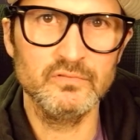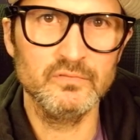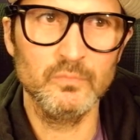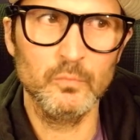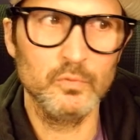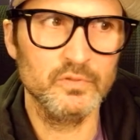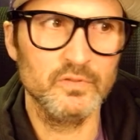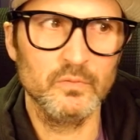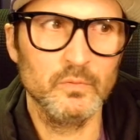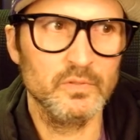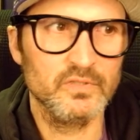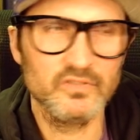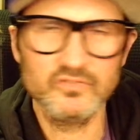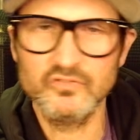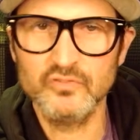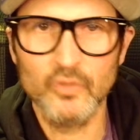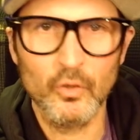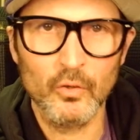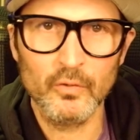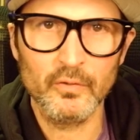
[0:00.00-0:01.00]
was a
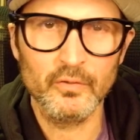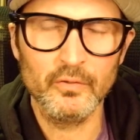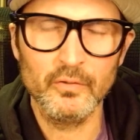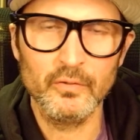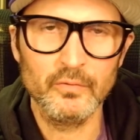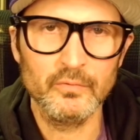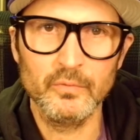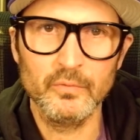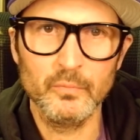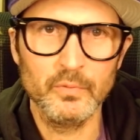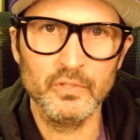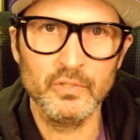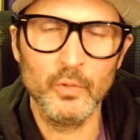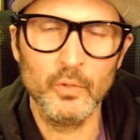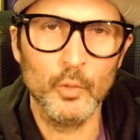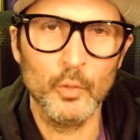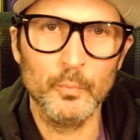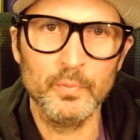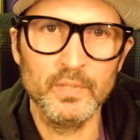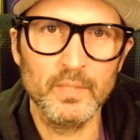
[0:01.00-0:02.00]
starter when you
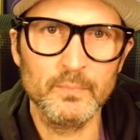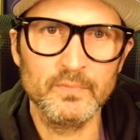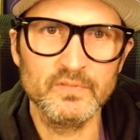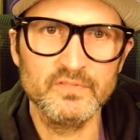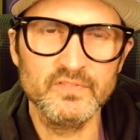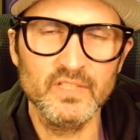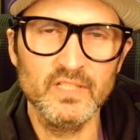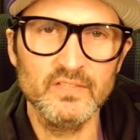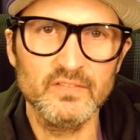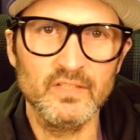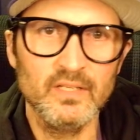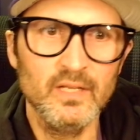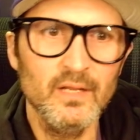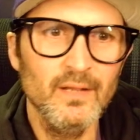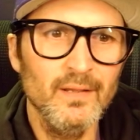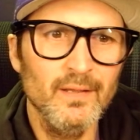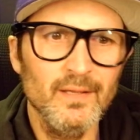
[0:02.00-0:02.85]
opened up the season.